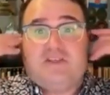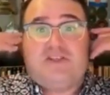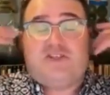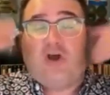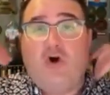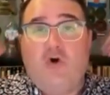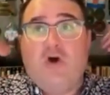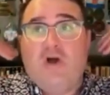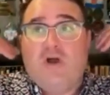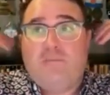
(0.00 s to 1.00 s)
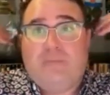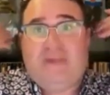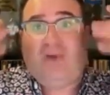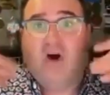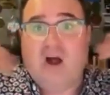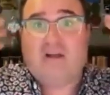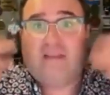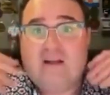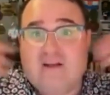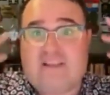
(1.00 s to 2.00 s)
it's so beyond
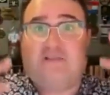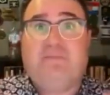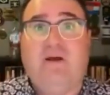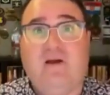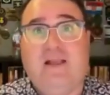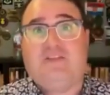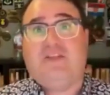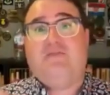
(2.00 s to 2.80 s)
their experience to